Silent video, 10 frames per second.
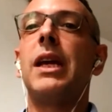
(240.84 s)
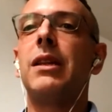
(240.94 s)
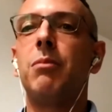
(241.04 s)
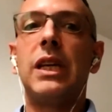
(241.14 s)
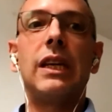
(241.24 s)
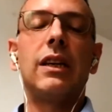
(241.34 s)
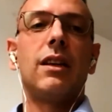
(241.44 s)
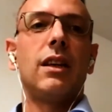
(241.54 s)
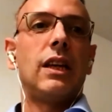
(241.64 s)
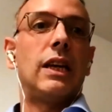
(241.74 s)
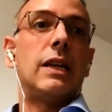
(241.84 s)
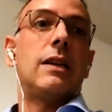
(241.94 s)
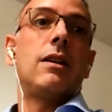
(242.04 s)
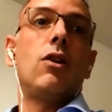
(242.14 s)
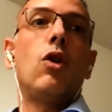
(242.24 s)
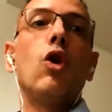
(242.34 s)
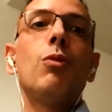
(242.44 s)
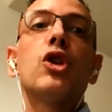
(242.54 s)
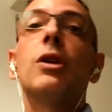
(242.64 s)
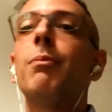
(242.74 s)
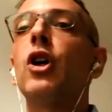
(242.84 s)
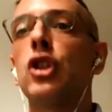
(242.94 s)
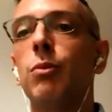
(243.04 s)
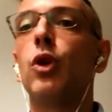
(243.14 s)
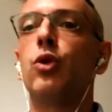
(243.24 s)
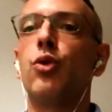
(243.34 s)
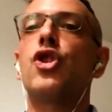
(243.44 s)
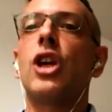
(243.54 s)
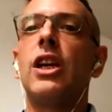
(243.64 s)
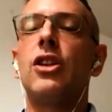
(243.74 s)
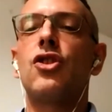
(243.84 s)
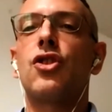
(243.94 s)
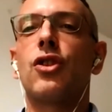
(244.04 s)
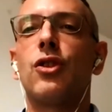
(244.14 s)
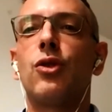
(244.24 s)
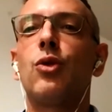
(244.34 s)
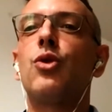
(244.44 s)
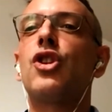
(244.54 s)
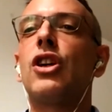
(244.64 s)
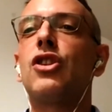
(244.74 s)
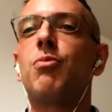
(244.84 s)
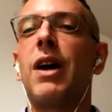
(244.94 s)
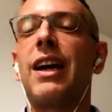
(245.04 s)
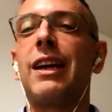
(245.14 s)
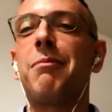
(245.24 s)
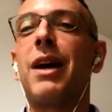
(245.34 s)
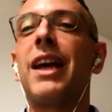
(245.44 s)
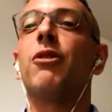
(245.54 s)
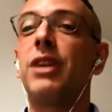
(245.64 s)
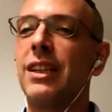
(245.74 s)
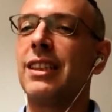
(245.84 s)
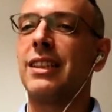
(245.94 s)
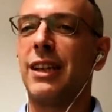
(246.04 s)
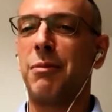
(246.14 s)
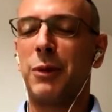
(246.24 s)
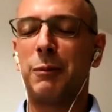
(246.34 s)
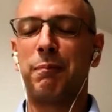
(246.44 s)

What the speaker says: made me almost impossible to change my career at that time.